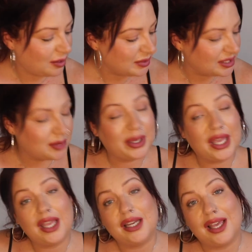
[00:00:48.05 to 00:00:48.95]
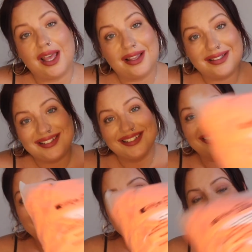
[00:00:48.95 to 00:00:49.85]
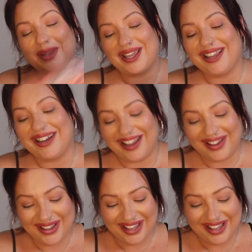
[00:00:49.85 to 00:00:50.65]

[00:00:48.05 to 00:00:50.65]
I mean, there's a bikini here. There is a bikini.